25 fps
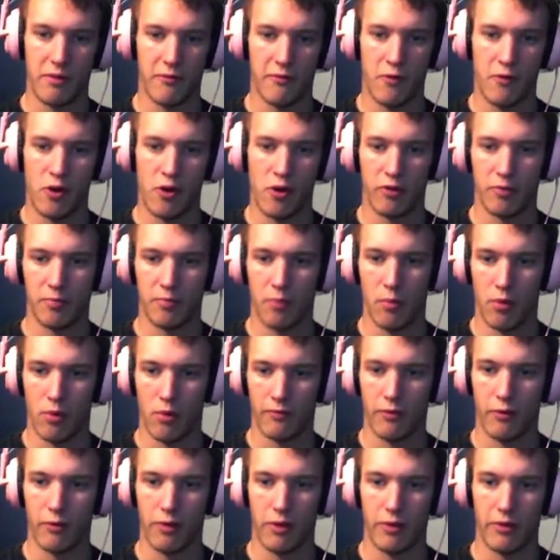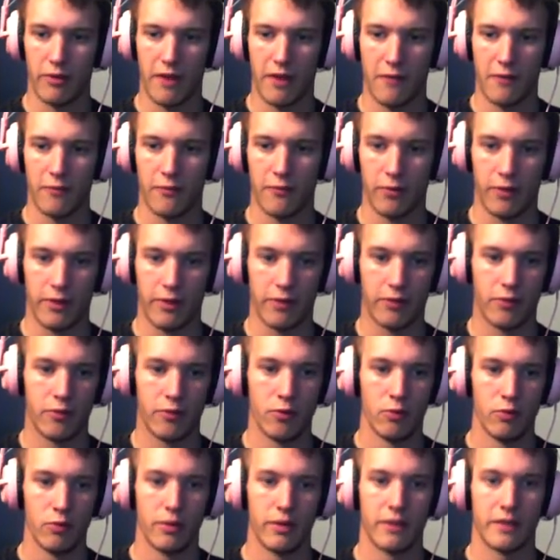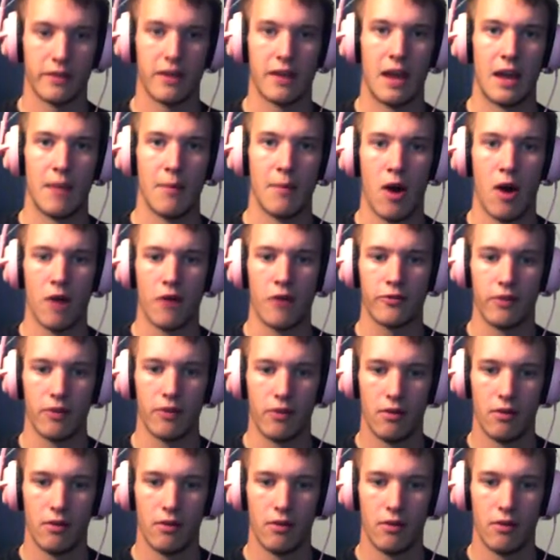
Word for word: firstborn for the death of the two that came after.